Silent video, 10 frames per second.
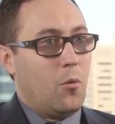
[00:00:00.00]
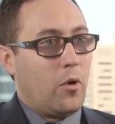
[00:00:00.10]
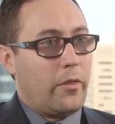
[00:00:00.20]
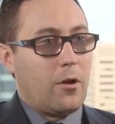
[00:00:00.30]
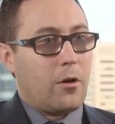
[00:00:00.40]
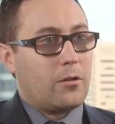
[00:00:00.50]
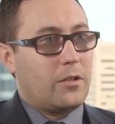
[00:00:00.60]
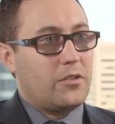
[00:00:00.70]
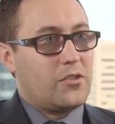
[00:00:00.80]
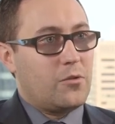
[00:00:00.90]
one of the
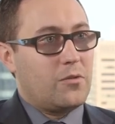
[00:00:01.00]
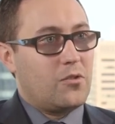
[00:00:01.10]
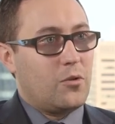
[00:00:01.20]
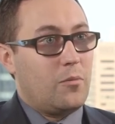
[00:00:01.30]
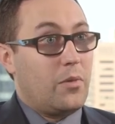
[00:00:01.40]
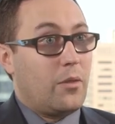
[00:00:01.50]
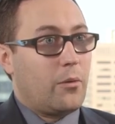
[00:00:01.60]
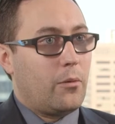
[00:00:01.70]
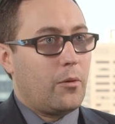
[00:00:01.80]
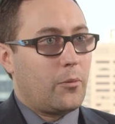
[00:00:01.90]
articling students who had been
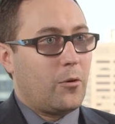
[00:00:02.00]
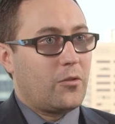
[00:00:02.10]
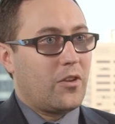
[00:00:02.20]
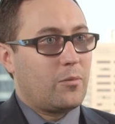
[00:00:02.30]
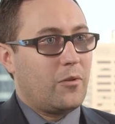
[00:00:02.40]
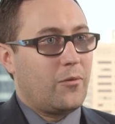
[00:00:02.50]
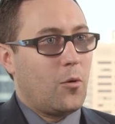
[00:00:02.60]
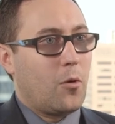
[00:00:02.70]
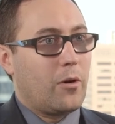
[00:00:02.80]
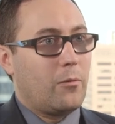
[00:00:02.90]
through the process
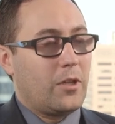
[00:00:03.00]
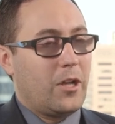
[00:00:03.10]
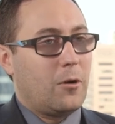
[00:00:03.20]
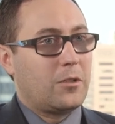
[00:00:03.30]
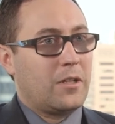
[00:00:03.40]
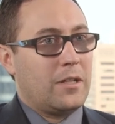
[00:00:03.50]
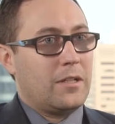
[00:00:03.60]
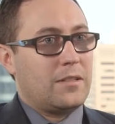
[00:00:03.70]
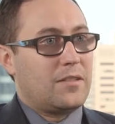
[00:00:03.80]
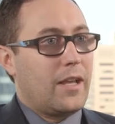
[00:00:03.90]
before and really helped
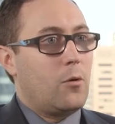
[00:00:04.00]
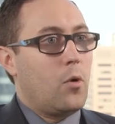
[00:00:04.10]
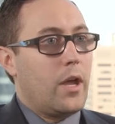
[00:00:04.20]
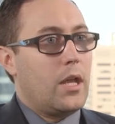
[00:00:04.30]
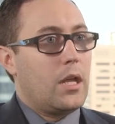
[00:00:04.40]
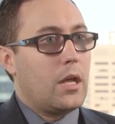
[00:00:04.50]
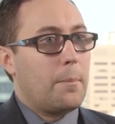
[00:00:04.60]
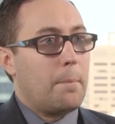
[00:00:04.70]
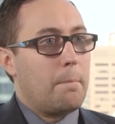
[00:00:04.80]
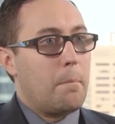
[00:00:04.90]

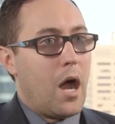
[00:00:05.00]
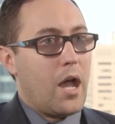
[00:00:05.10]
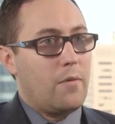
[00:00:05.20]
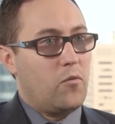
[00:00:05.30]
segue my